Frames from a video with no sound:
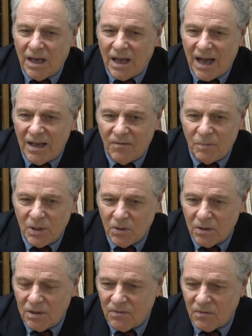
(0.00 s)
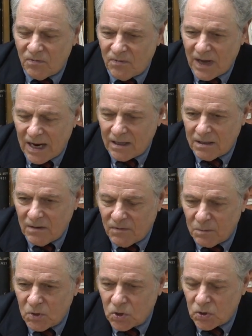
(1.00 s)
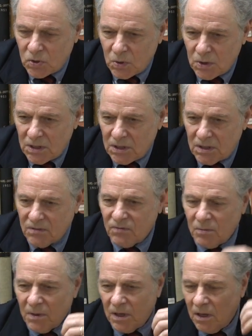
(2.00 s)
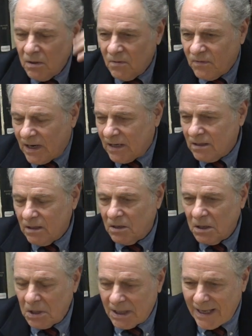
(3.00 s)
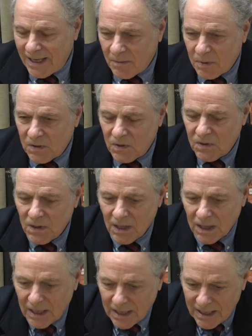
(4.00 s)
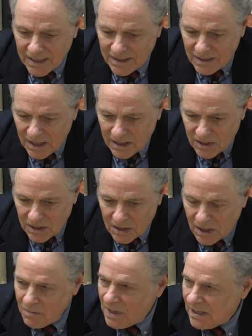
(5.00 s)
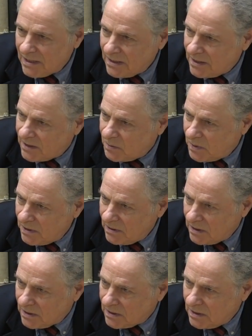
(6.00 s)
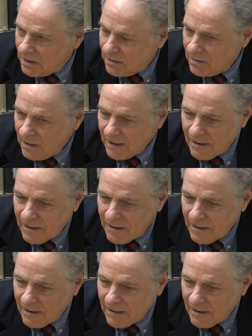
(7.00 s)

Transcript: I have been learning from faculty, from students, from other faculty on other campuses. It's, it's just an amazing experience, you know?